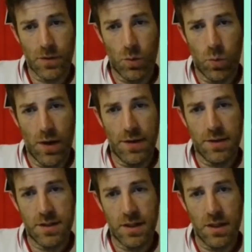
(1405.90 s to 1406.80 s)
whether
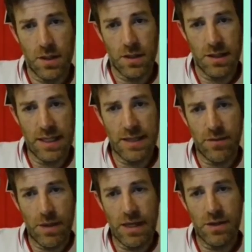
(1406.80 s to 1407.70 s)
to leave
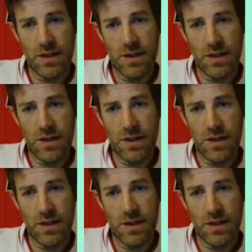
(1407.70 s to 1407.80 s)
him in.